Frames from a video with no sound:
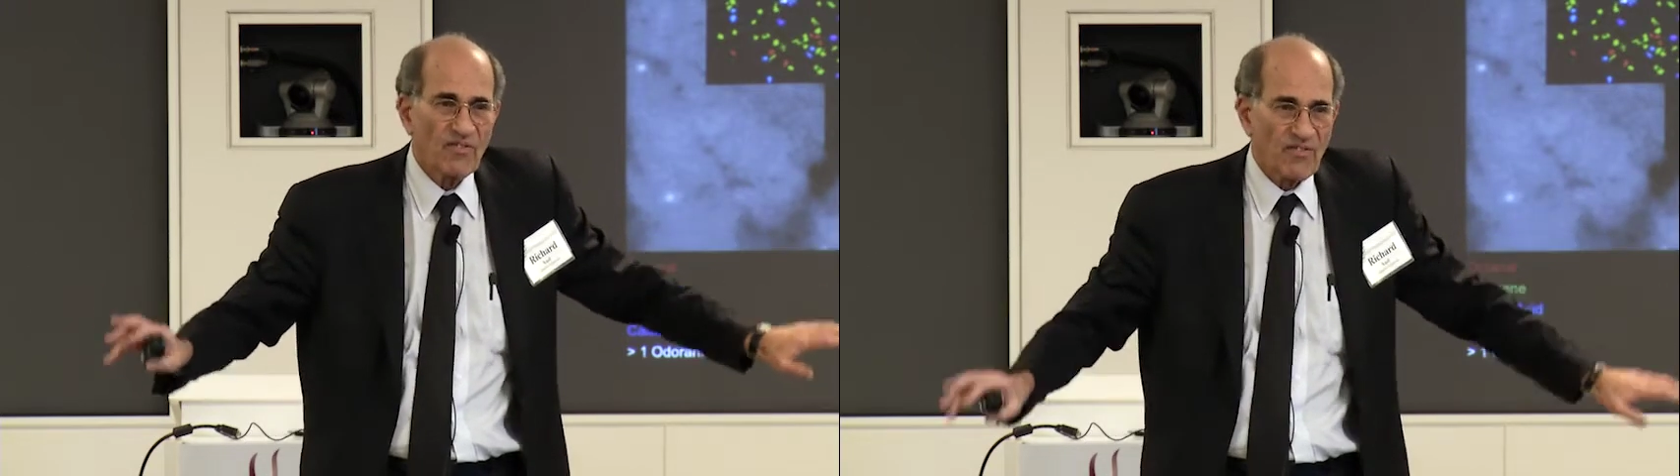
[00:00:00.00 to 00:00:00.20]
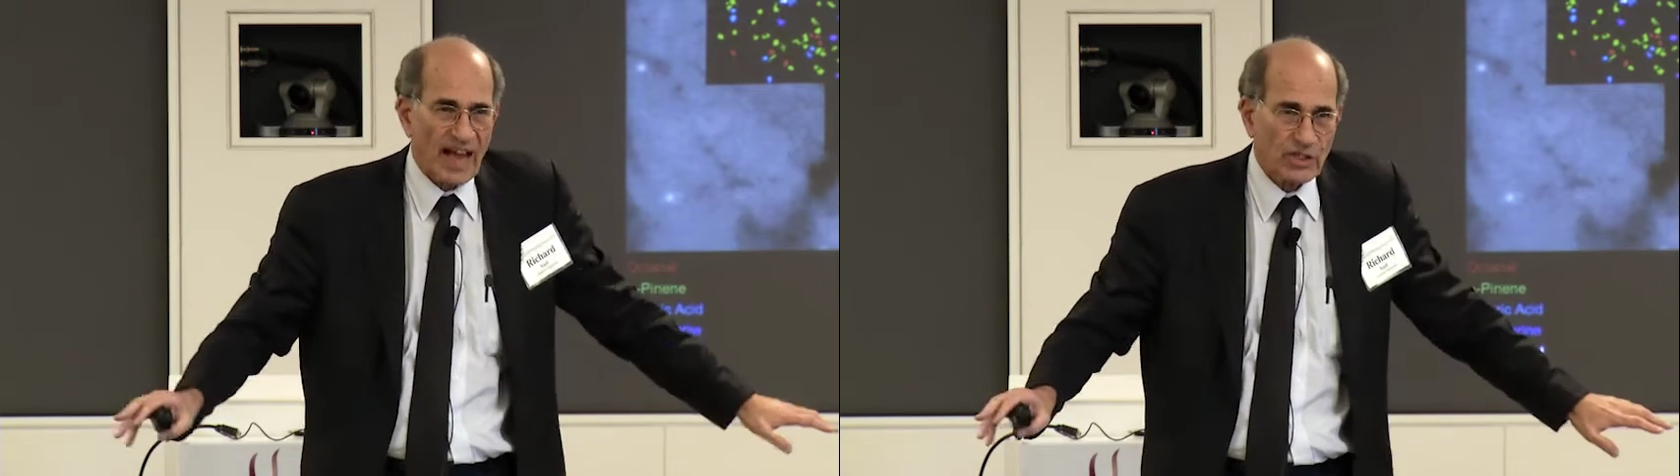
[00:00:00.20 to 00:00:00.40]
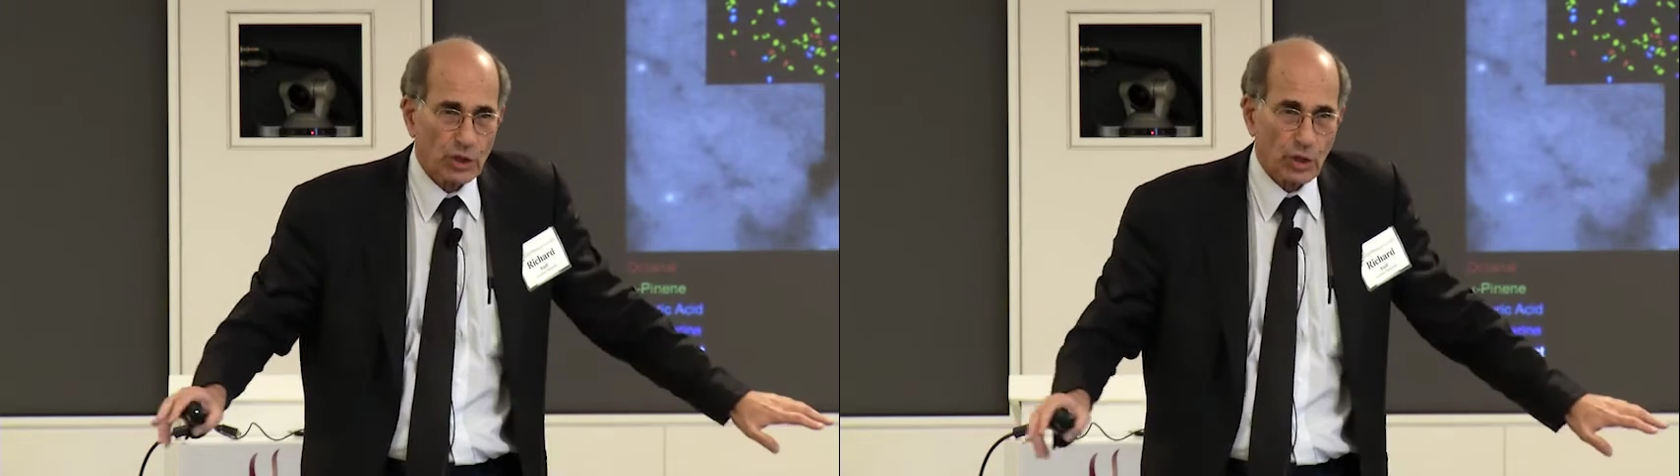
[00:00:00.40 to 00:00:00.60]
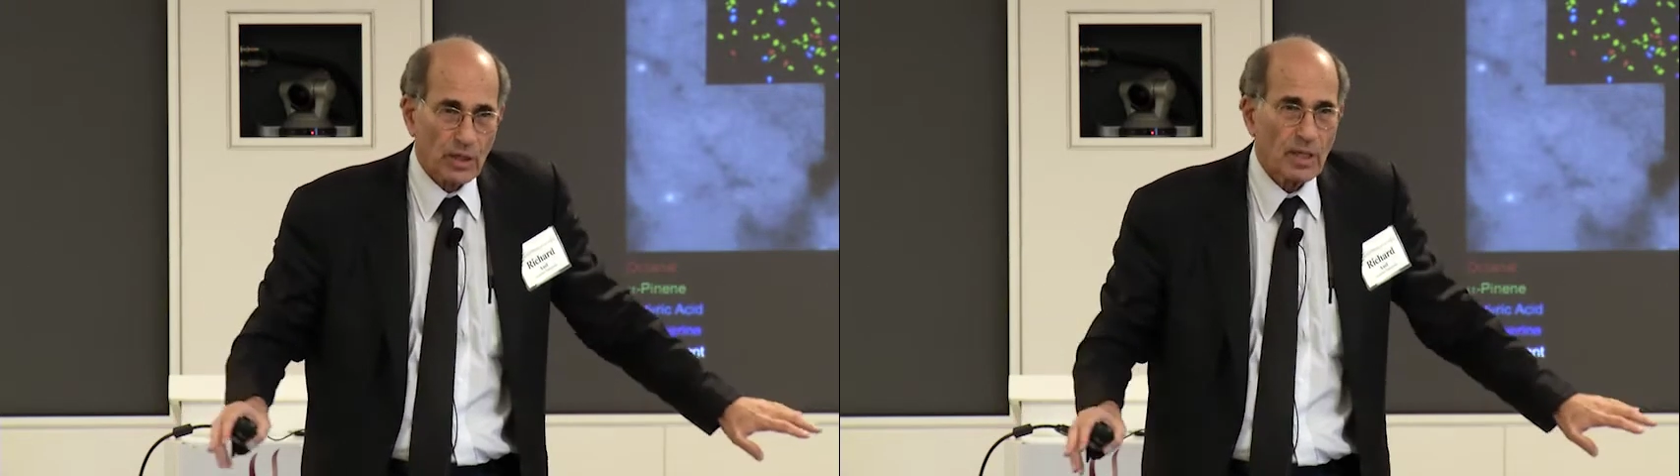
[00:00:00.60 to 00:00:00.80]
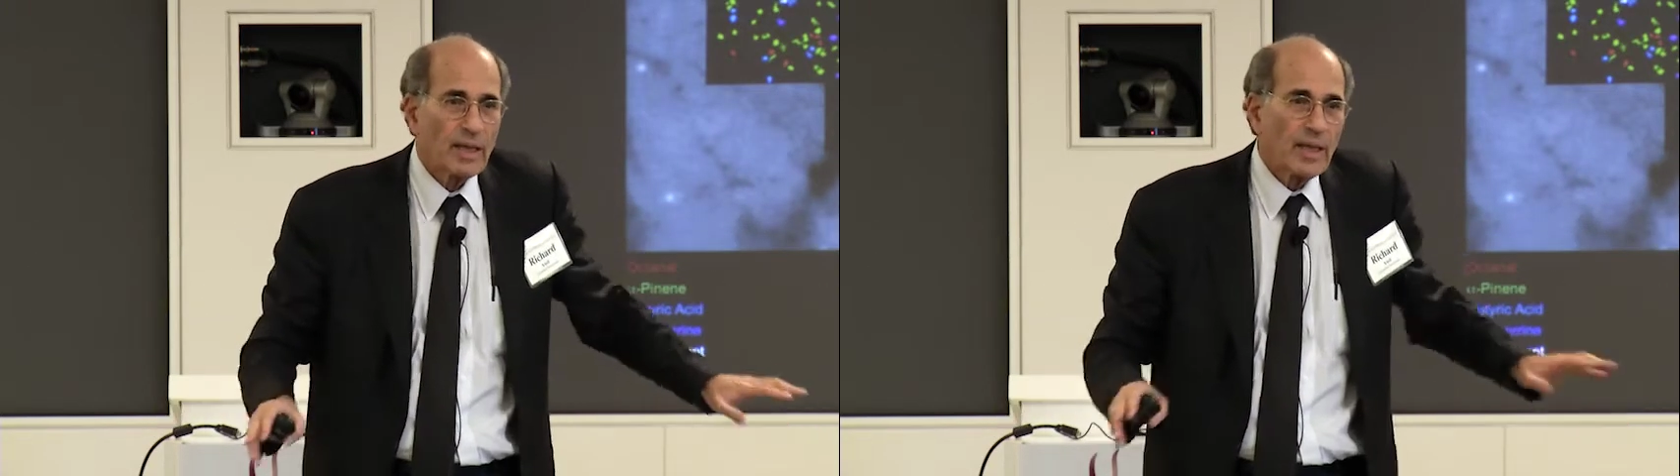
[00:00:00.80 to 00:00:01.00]
fashion.
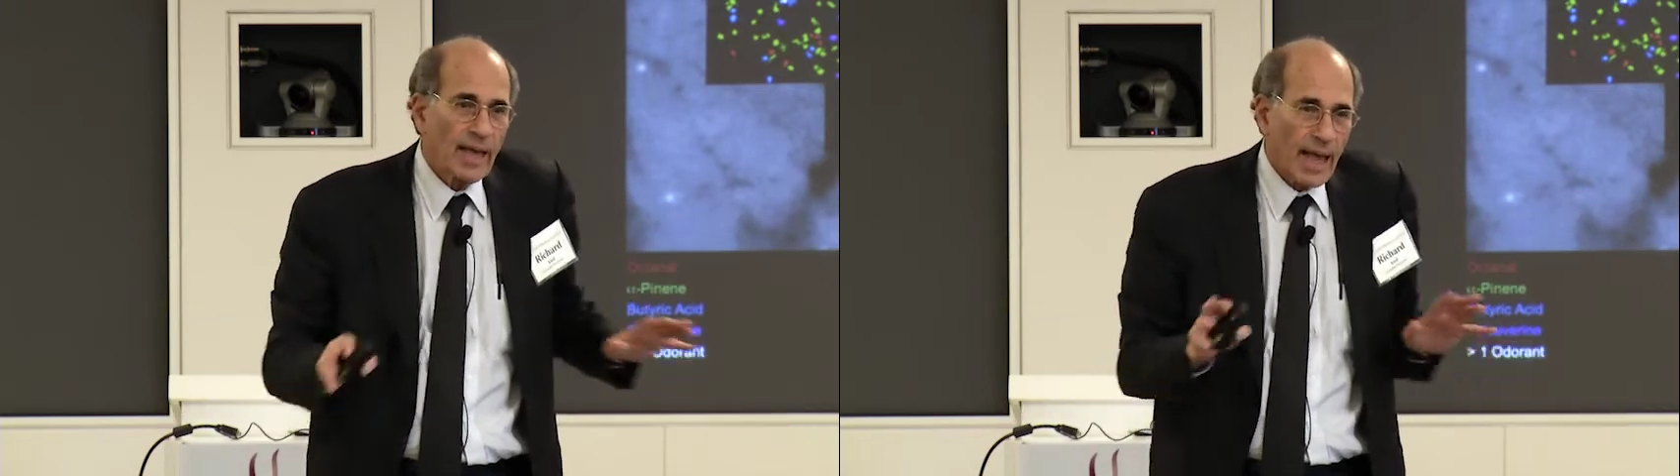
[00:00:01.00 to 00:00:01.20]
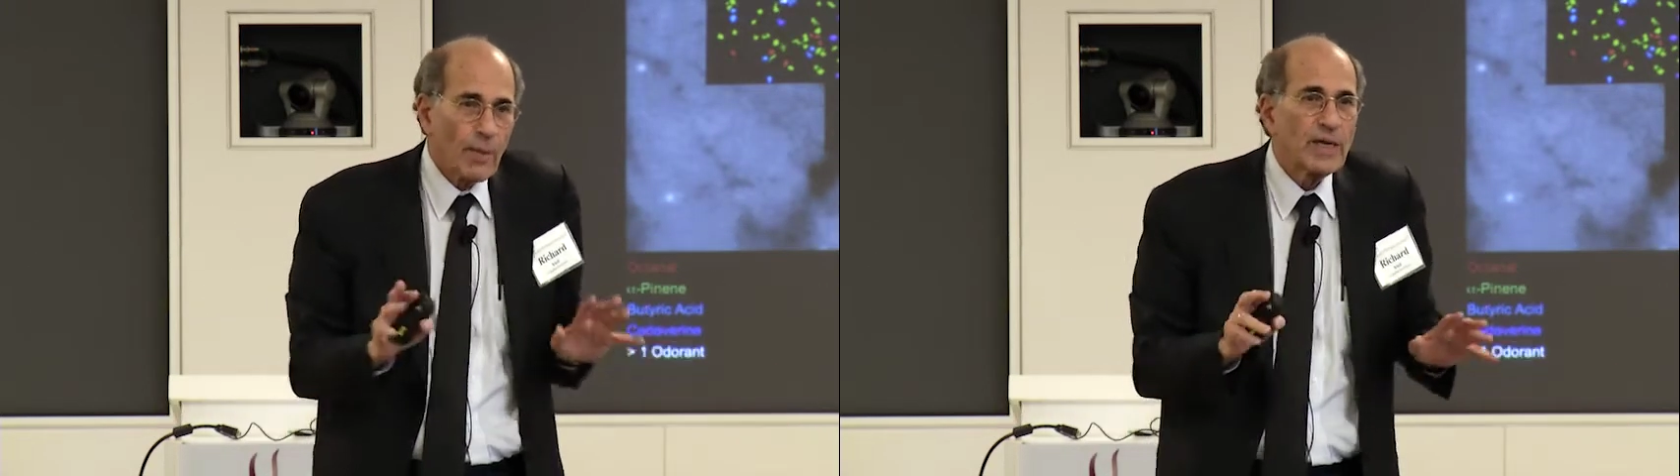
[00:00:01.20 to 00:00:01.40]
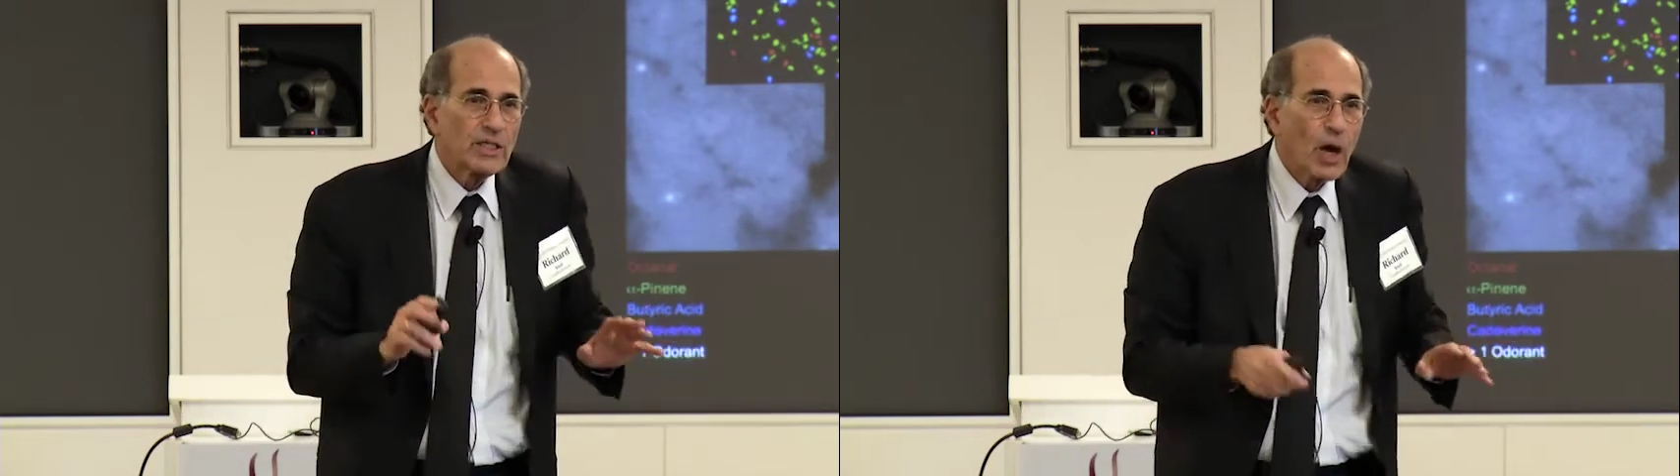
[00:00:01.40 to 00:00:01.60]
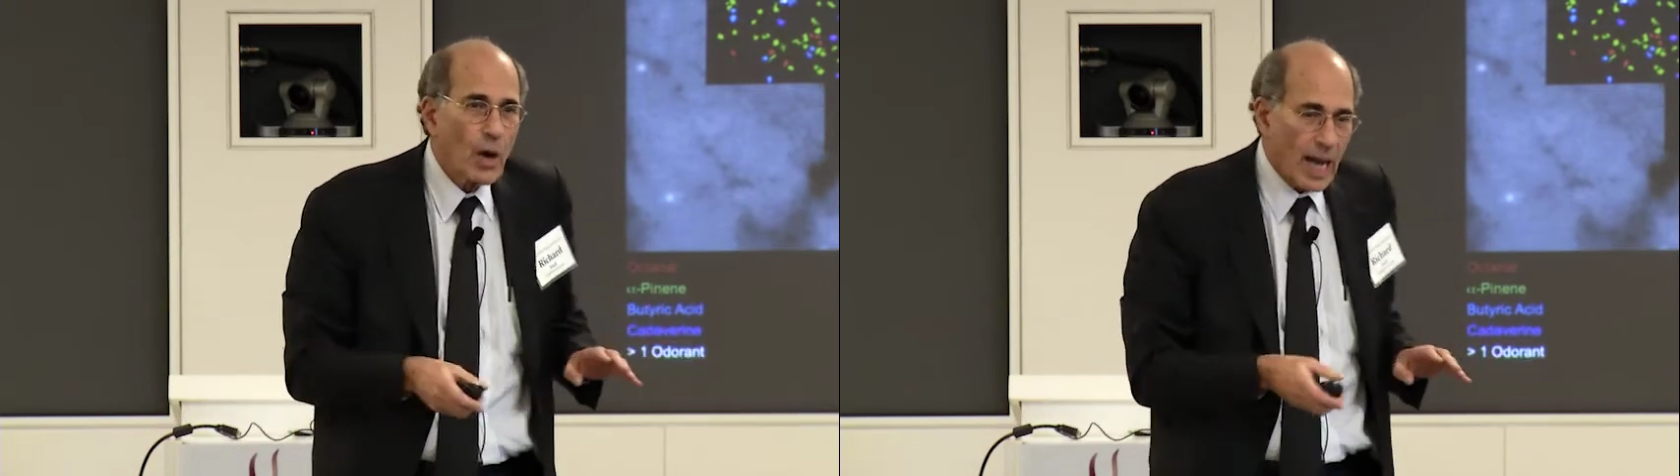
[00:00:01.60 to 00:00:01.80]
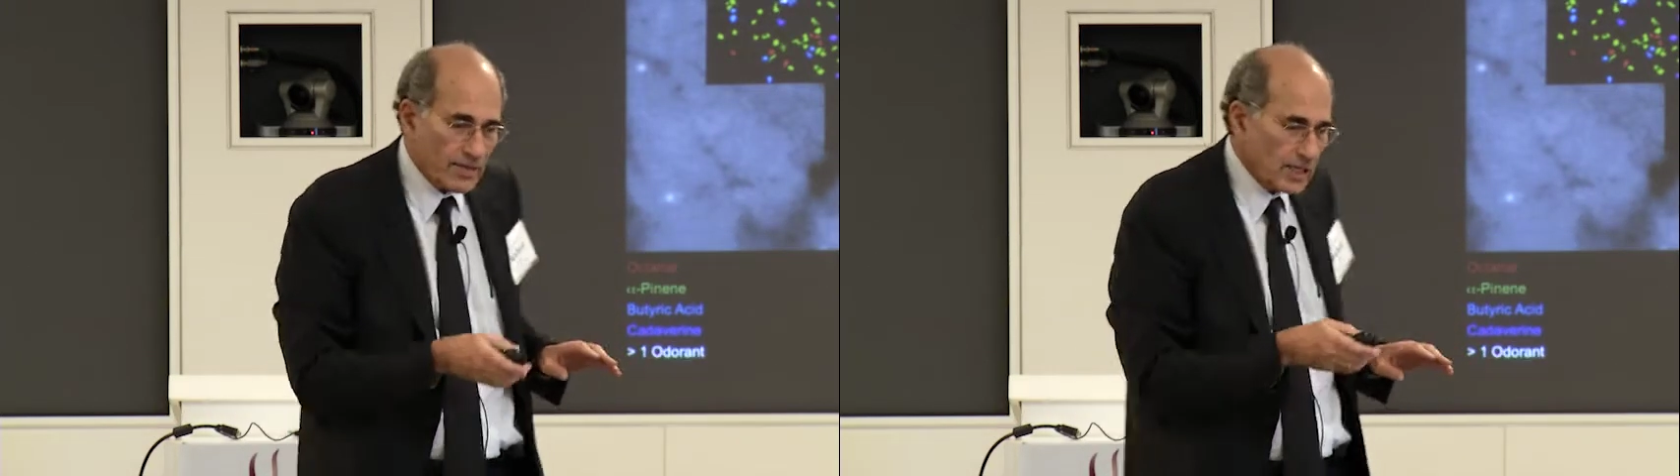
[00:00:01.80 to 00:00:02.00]
And we know
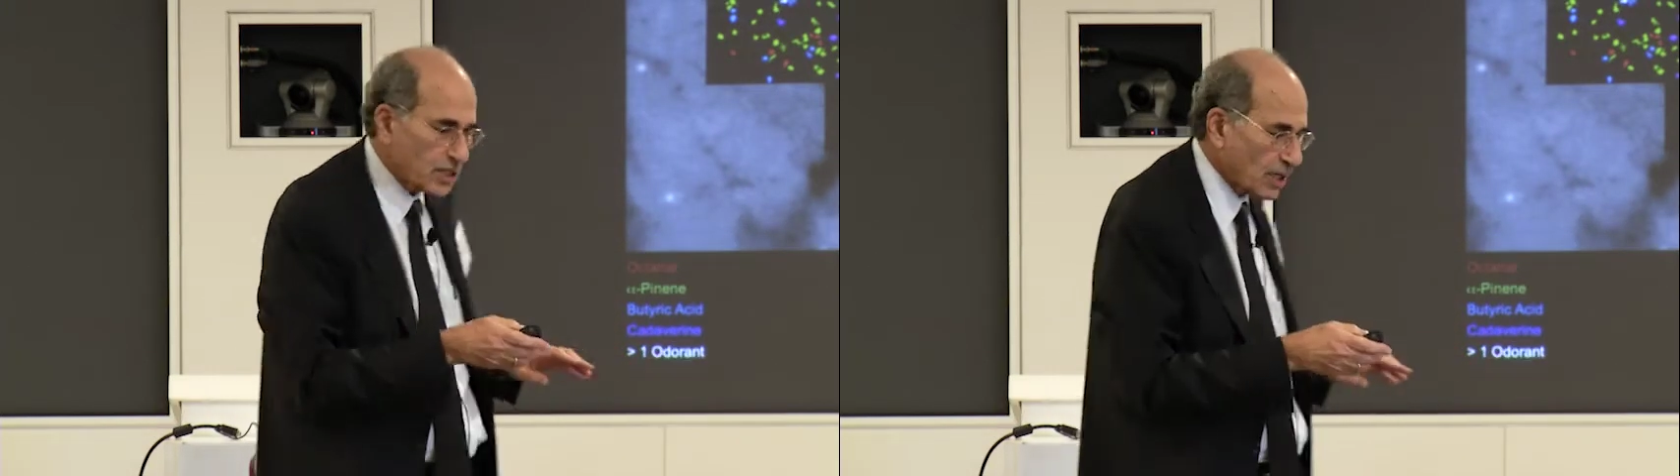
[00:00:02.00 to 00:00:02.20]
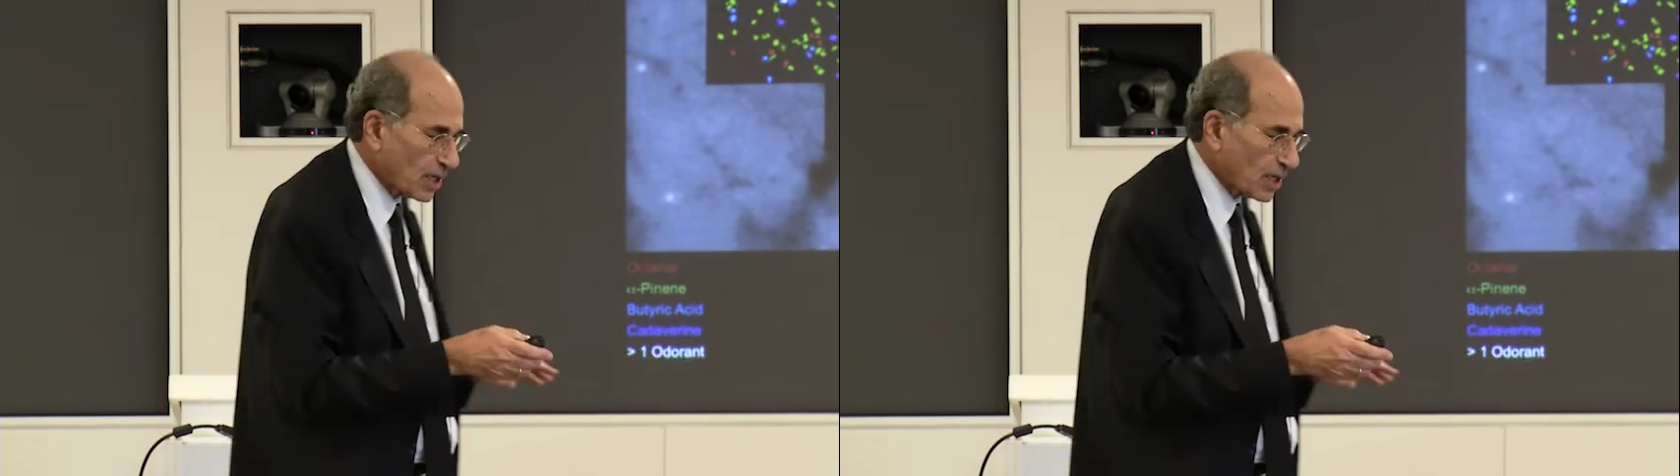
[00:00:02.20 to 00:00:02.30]
how this